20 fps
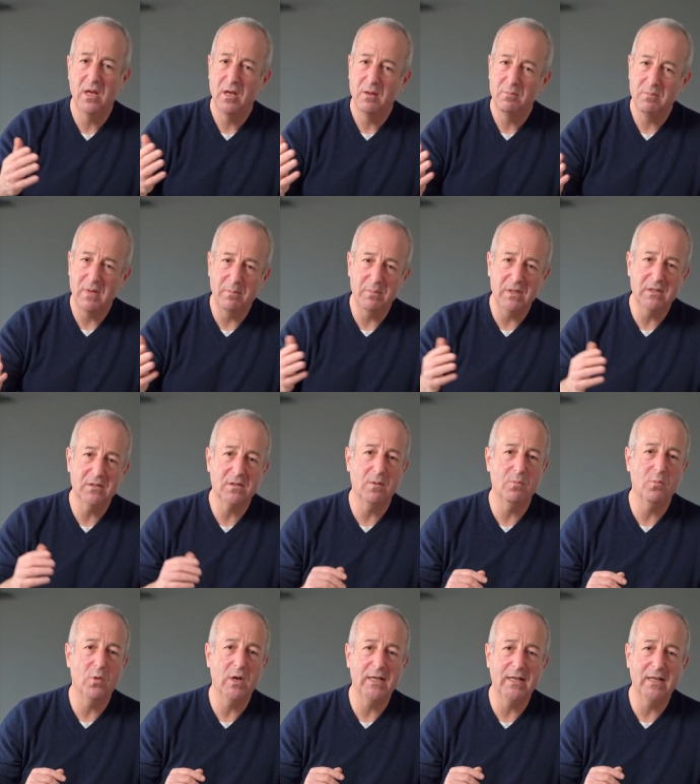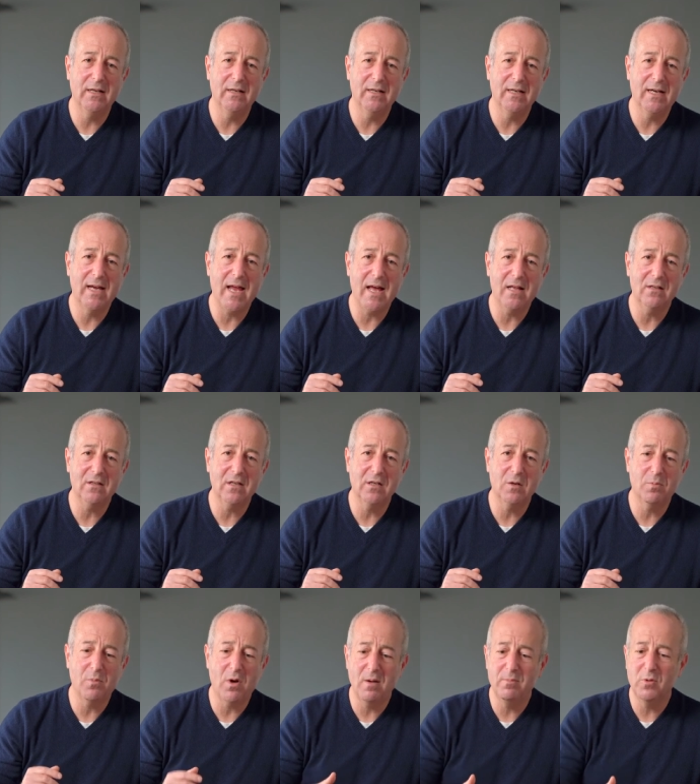maybe somebody in the accounting
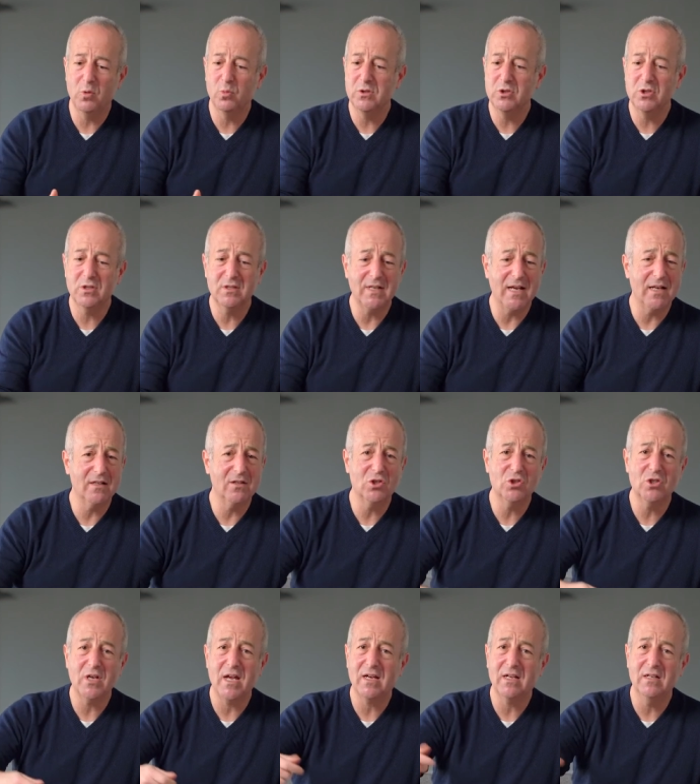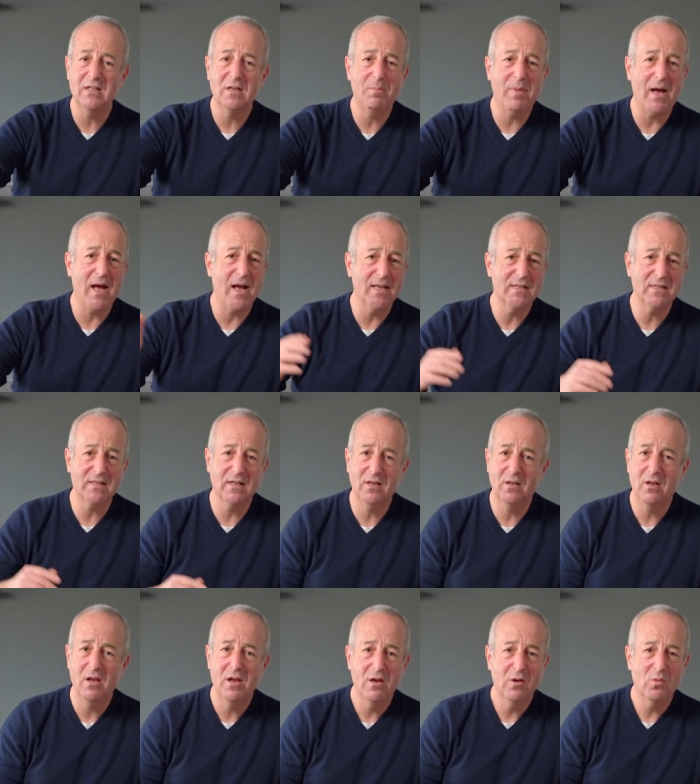department, would just take the check and deposit
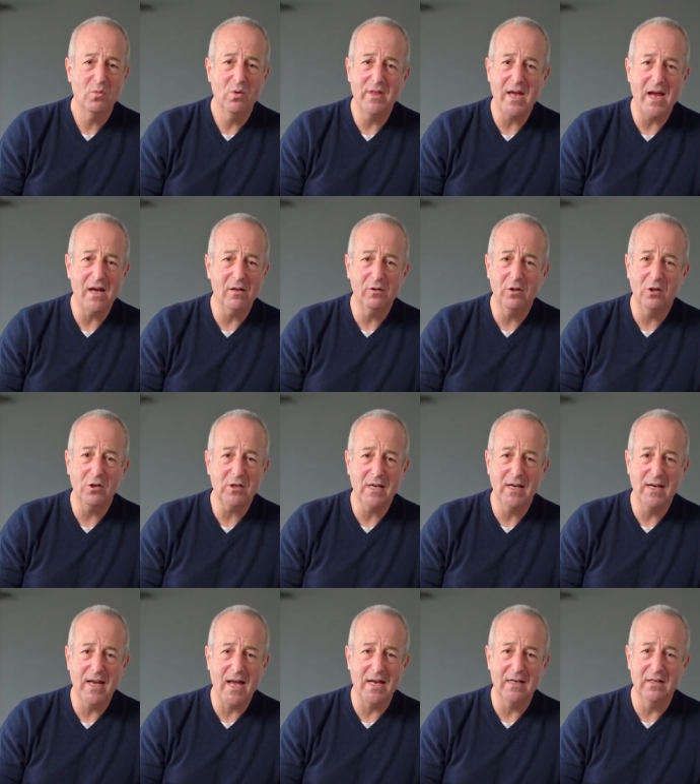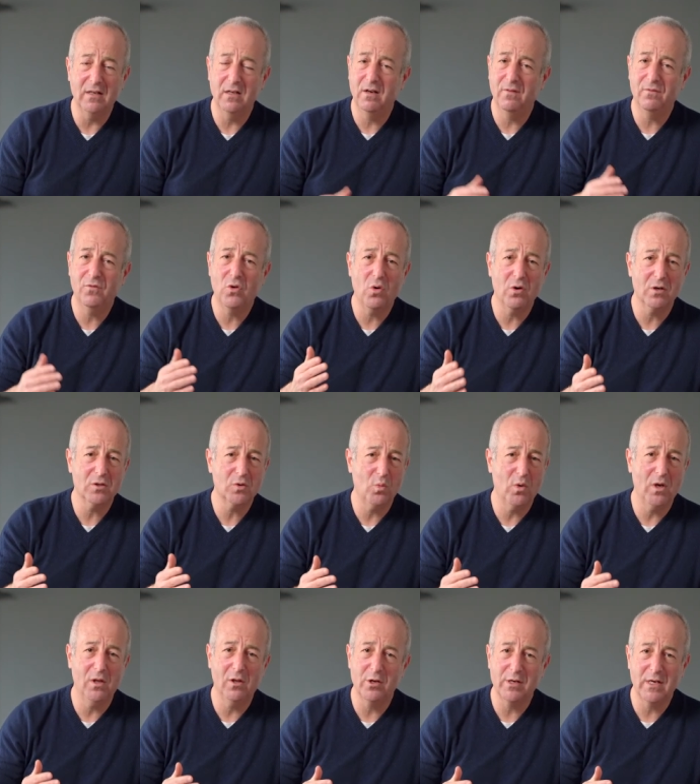it without looking at it. And of course,
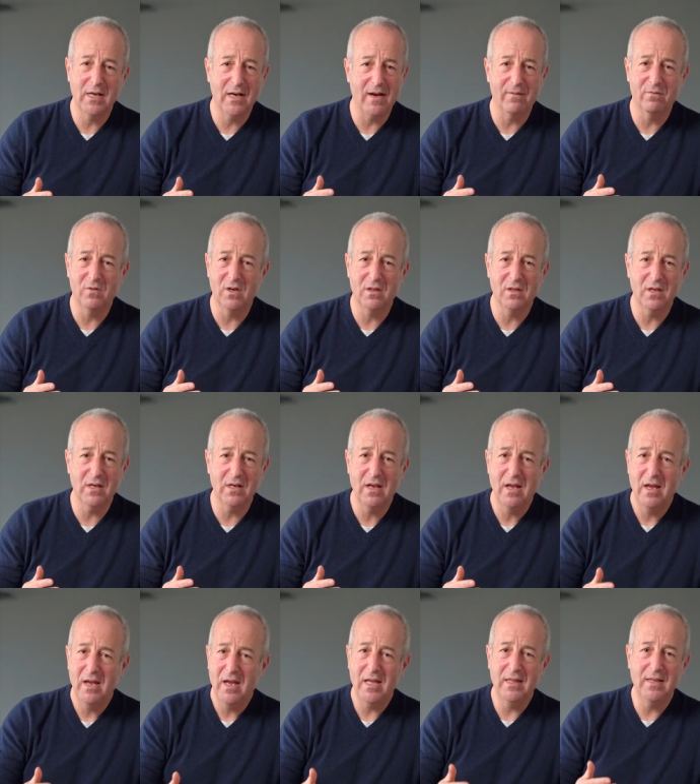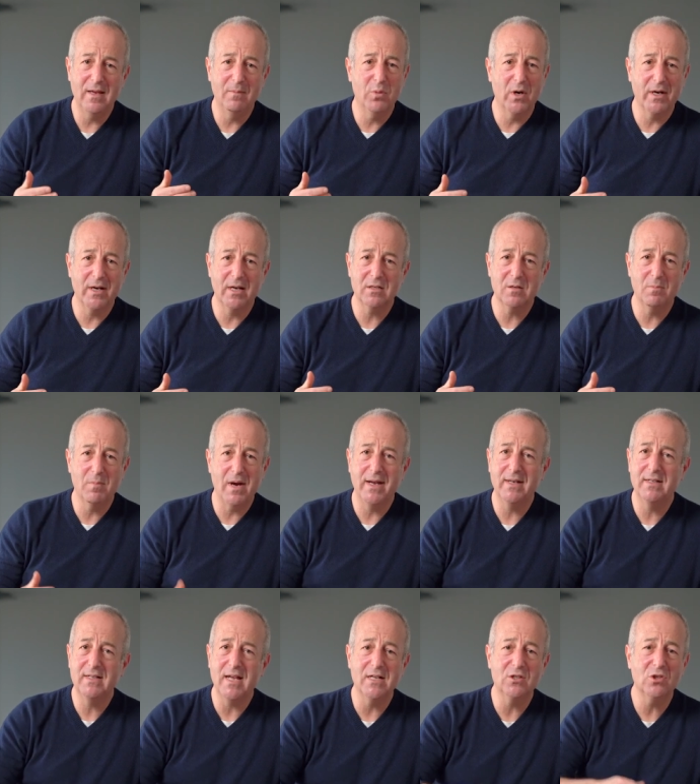we look at everything, and they bring it to my
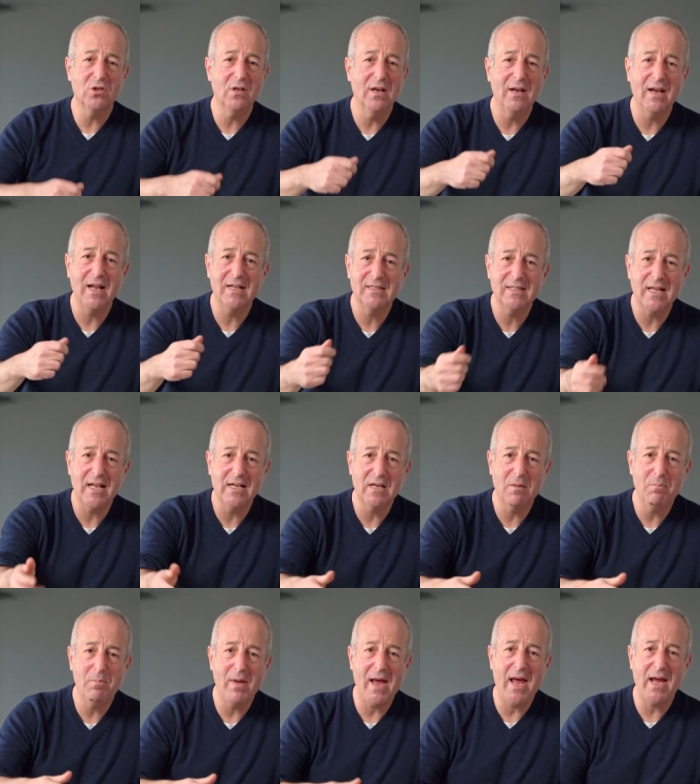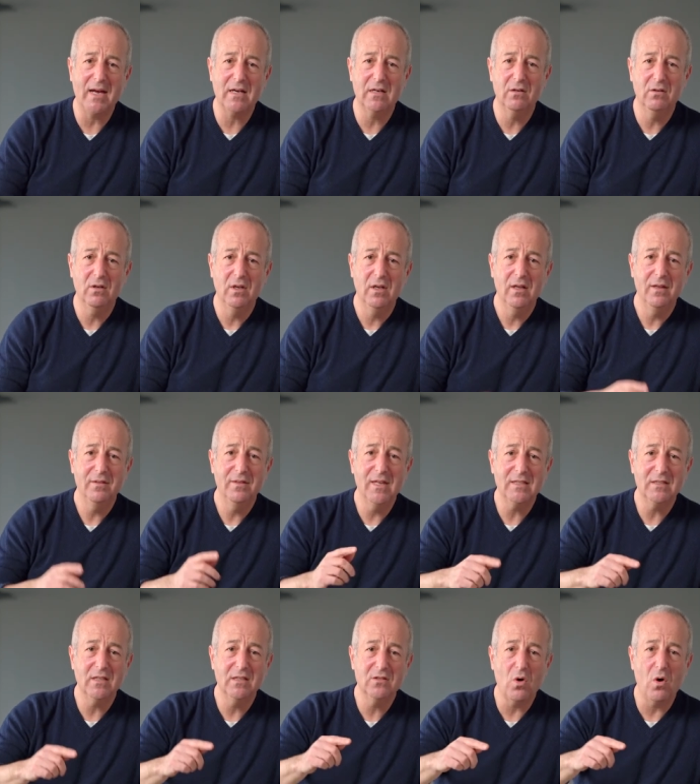attention, and I send it back.
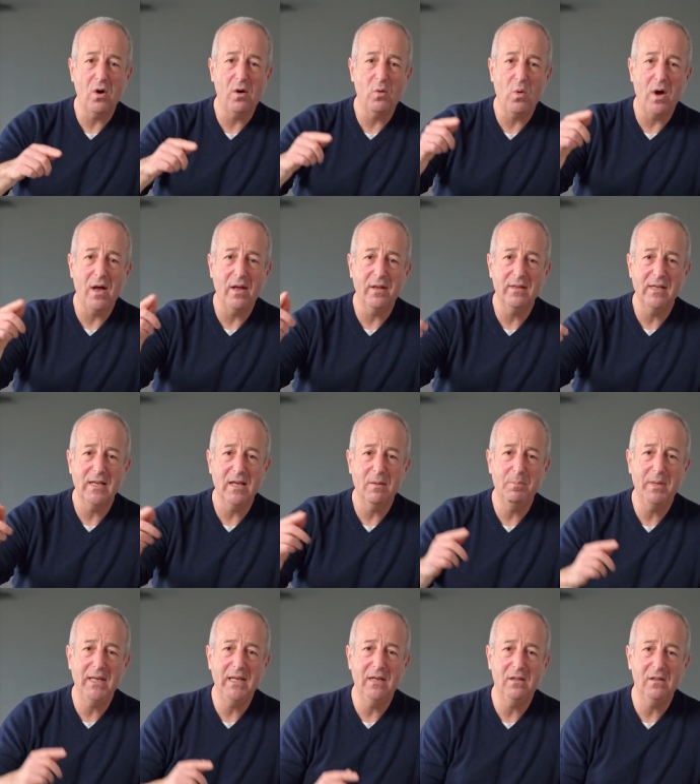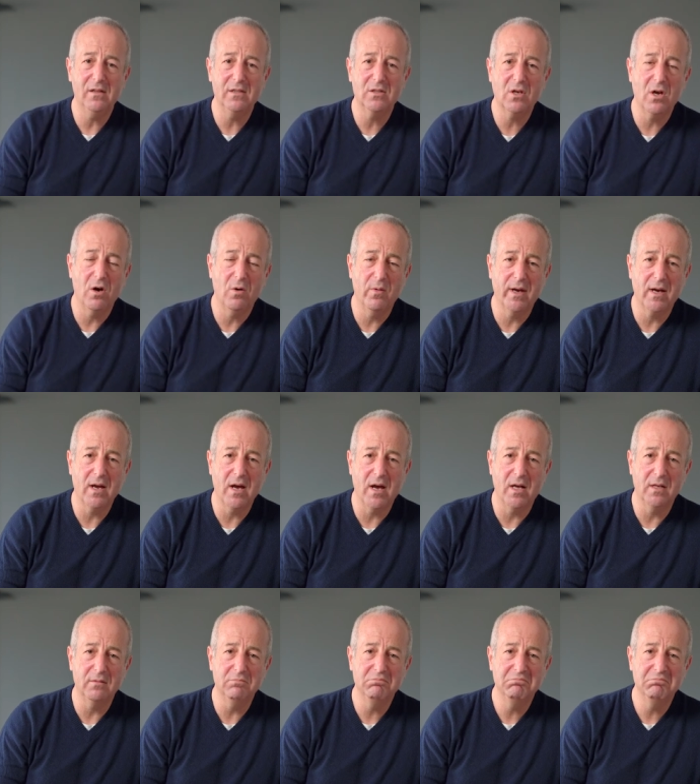This is all while the appeal is going on.